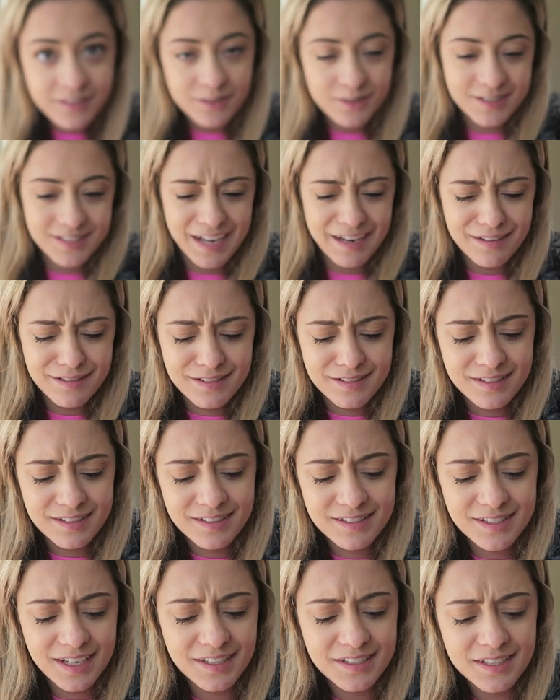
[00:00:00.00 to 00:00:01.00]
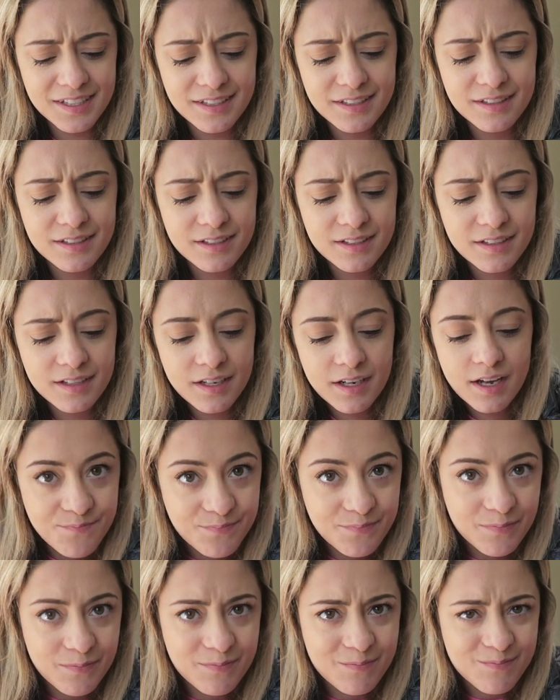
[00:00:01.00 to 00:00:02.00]
or scent, scented.
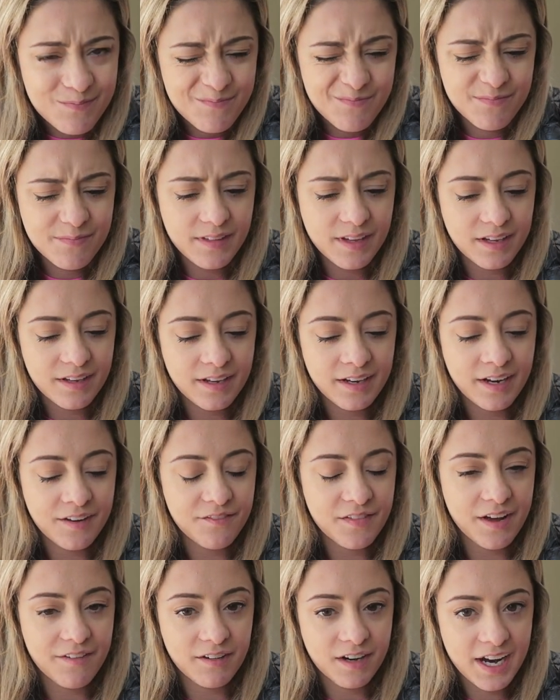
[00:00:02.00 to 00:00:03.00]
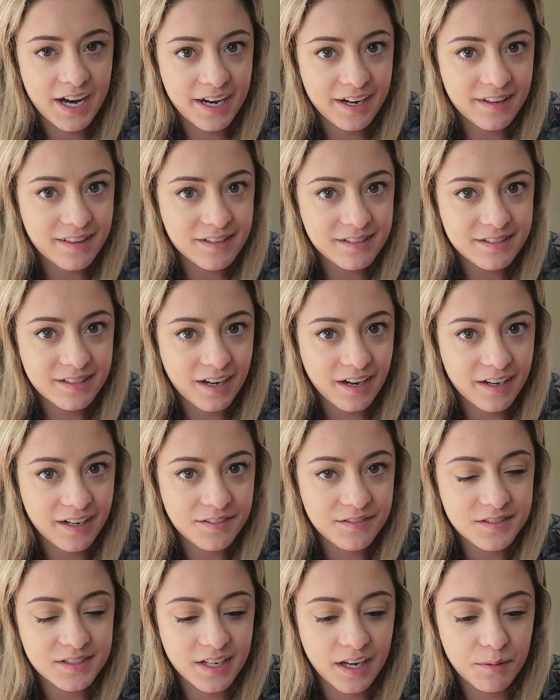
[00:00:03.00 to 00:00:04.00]
And I've never had this kind
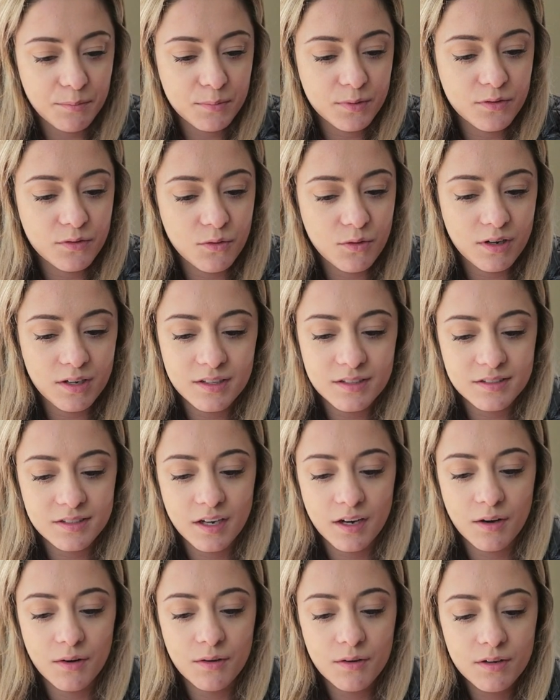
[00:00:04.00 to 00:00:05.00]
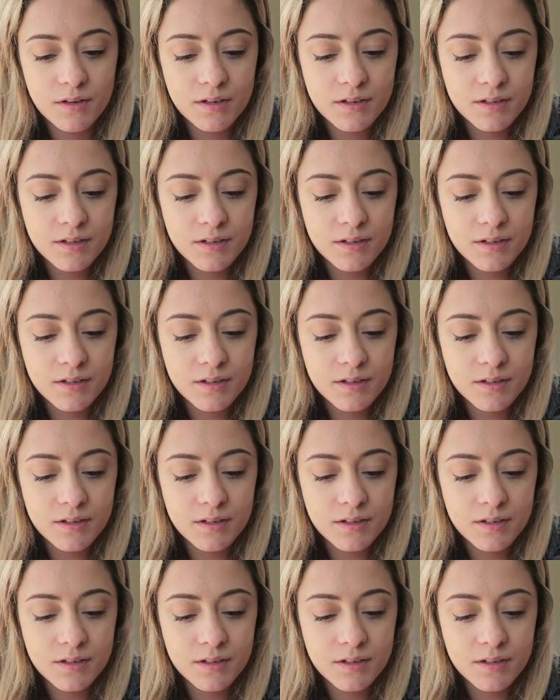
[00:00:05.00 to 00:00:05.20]
of scent before, so